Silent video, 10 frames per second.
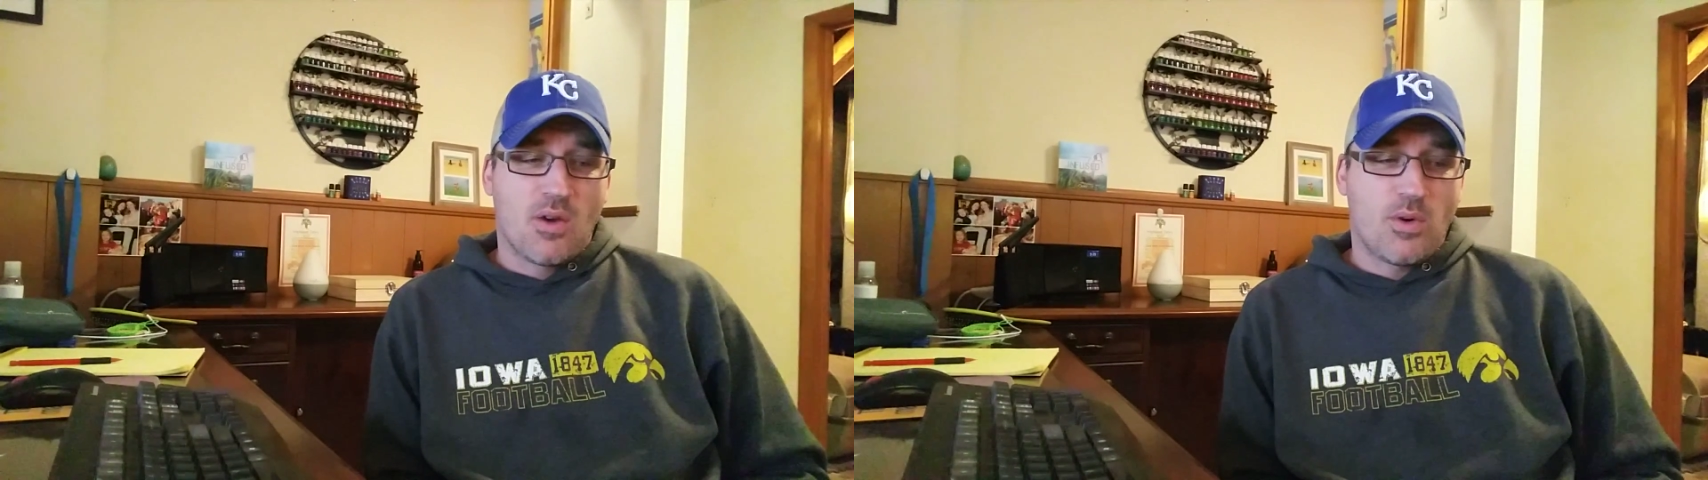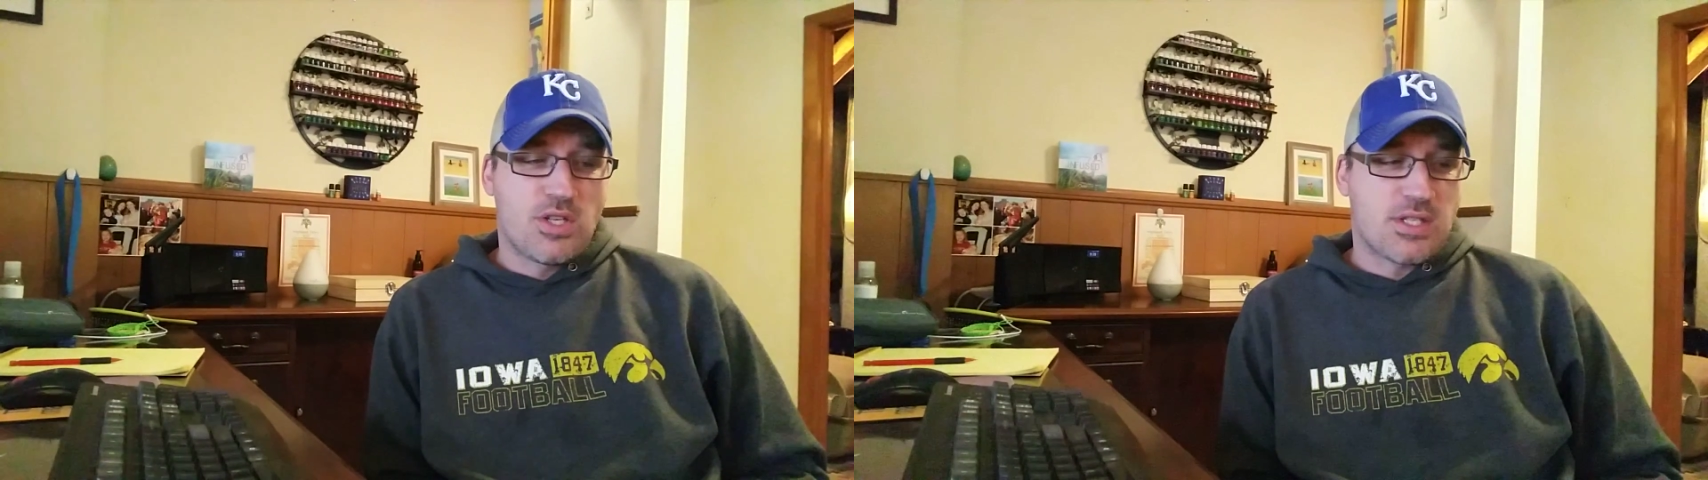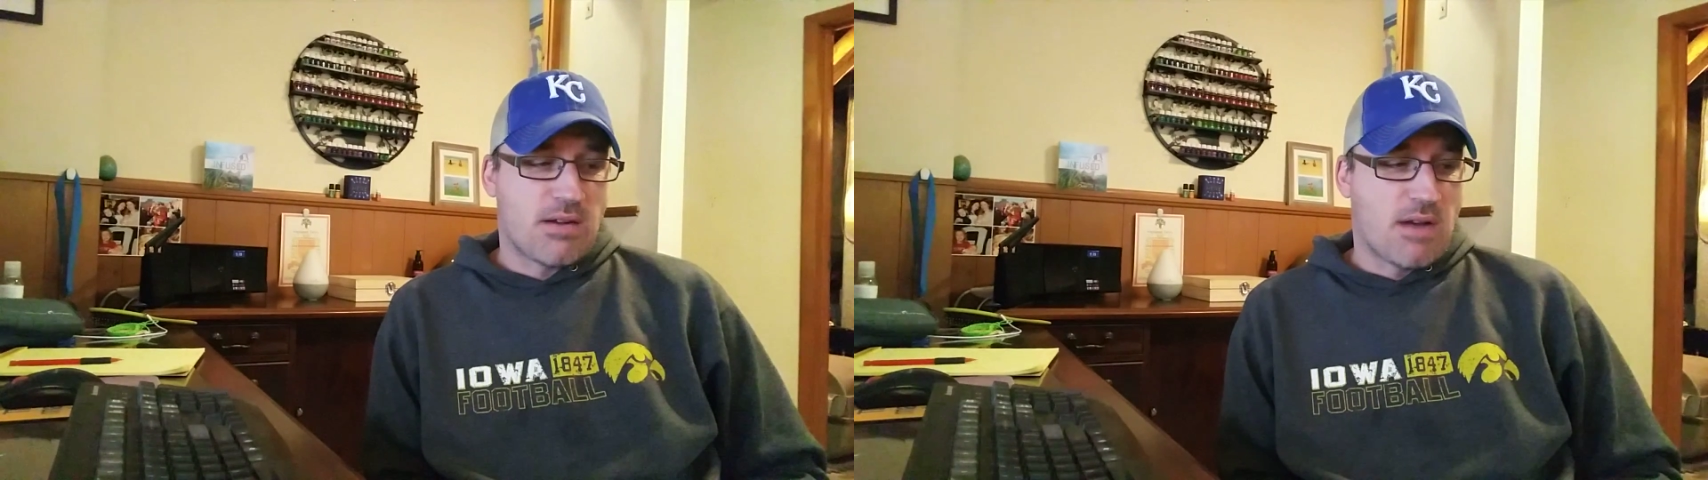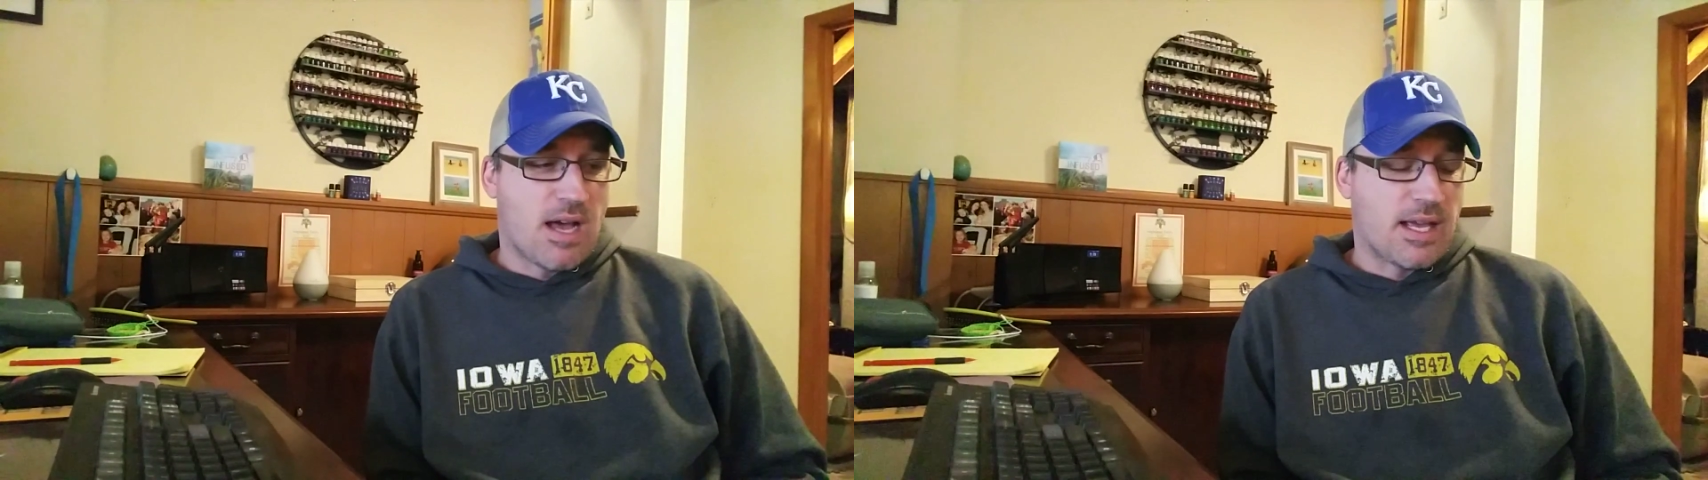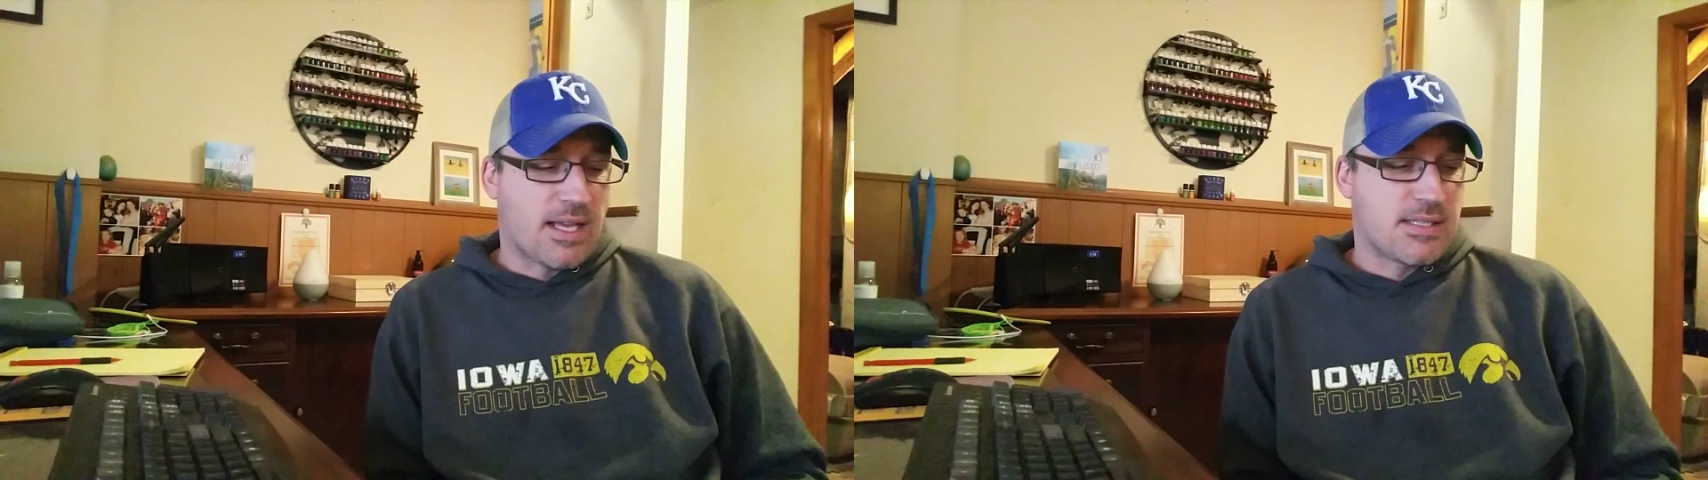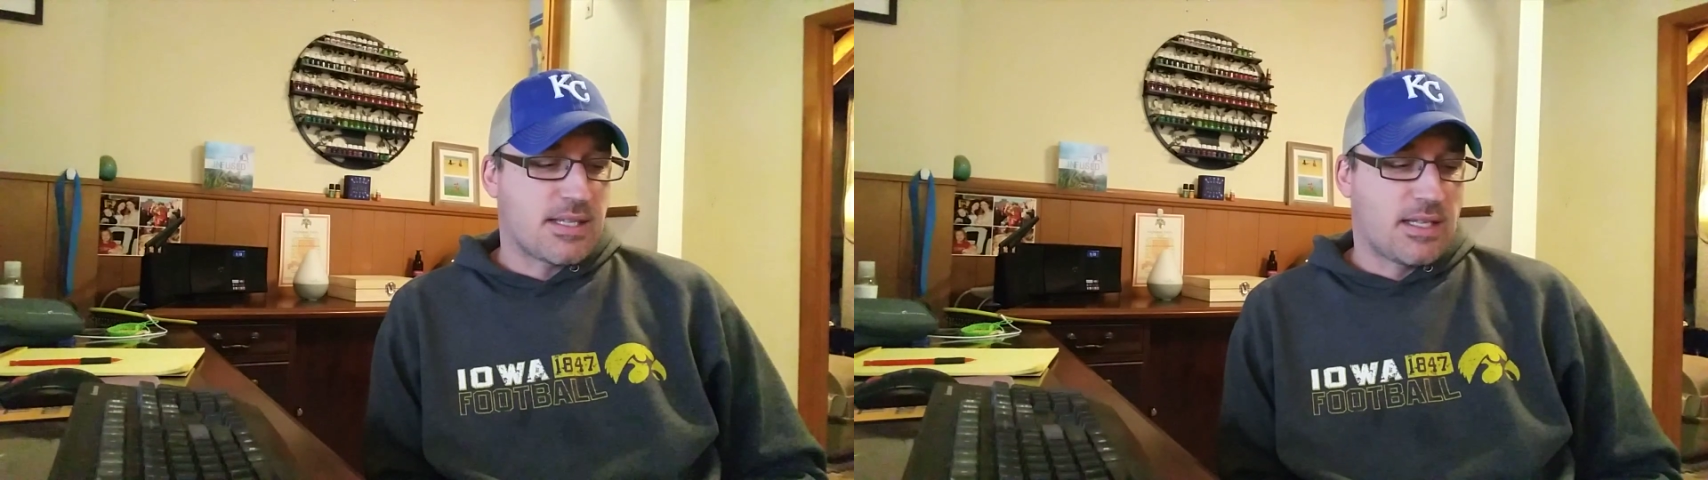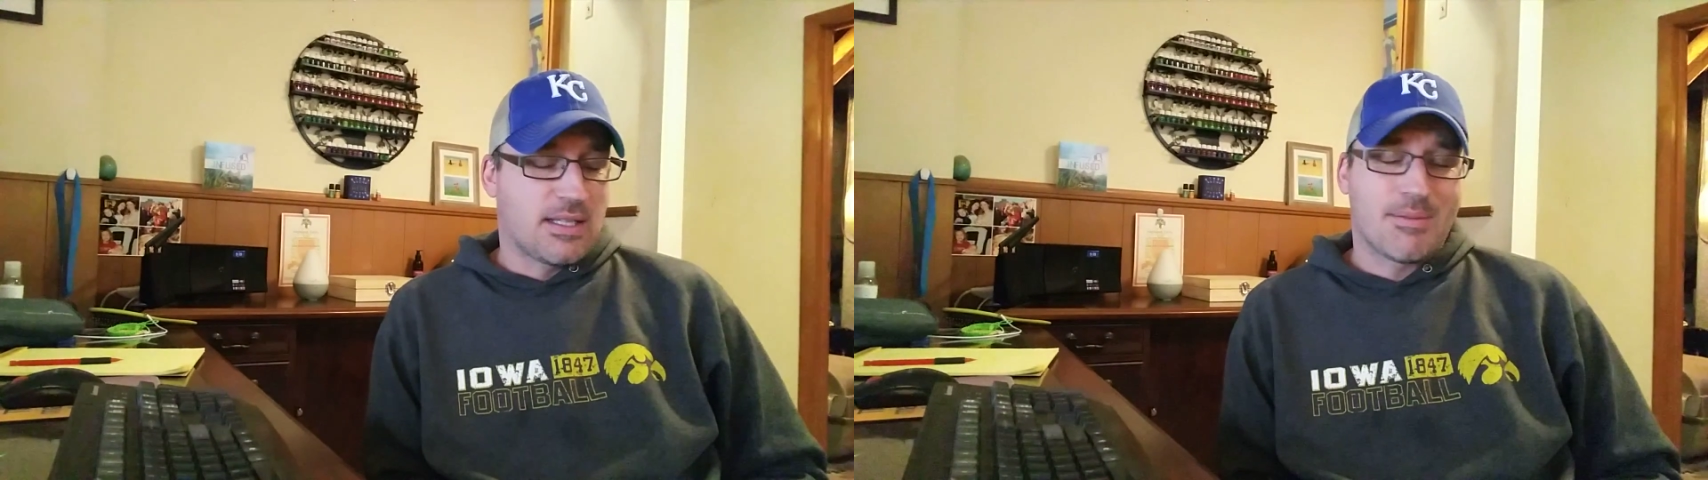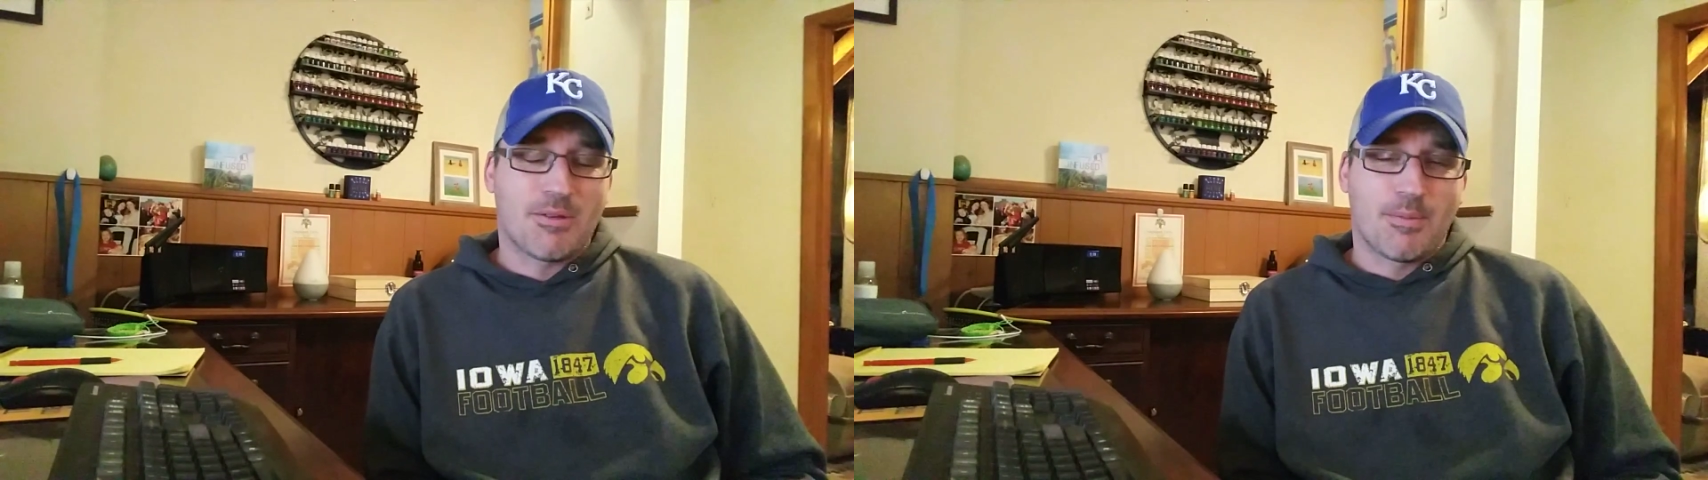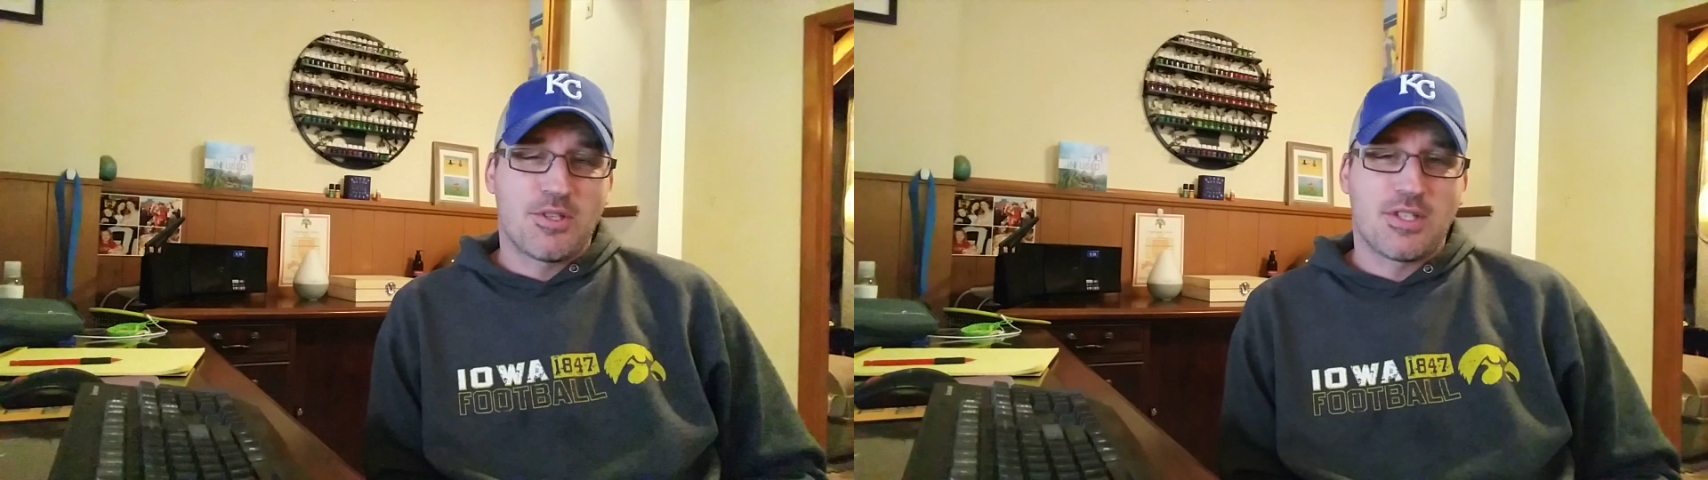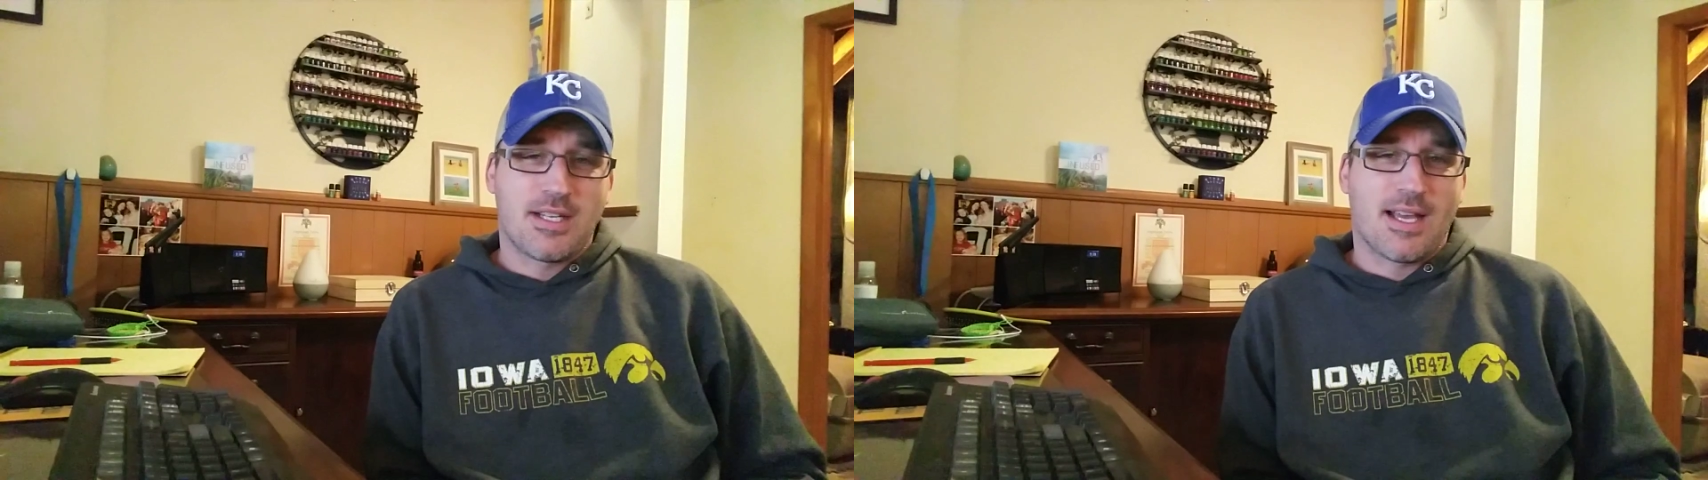which is ironic because on the lift
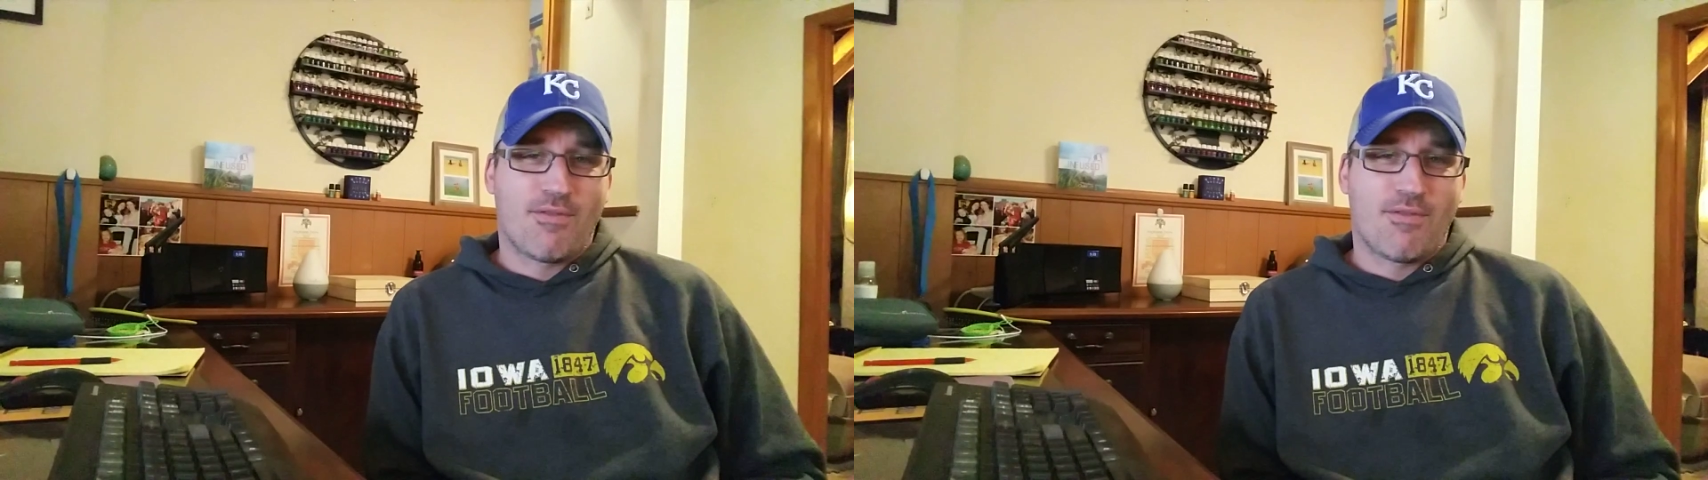machine,